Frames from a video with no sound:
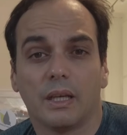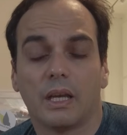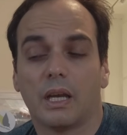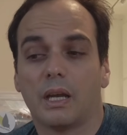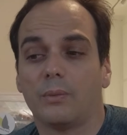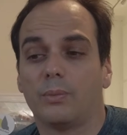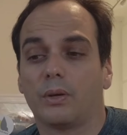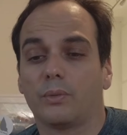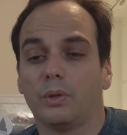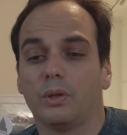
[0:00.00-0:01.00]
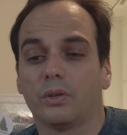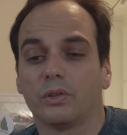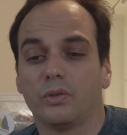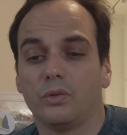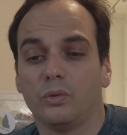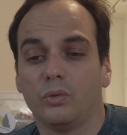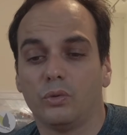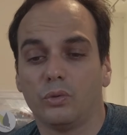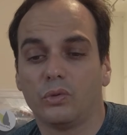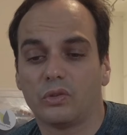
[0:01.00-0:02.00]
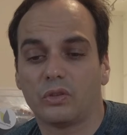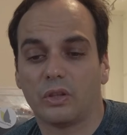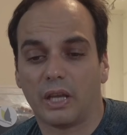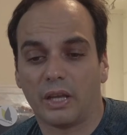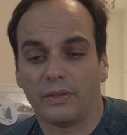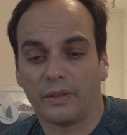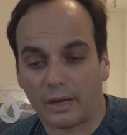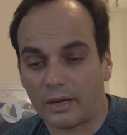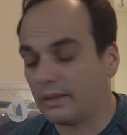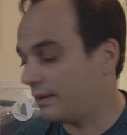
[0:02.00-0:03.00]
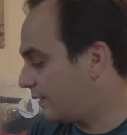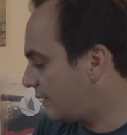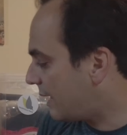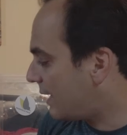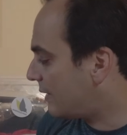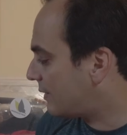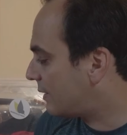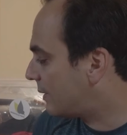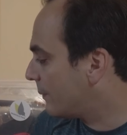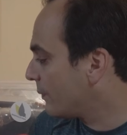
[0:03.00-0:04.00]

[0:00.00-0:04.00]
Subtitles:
but we're gonna use 9 days.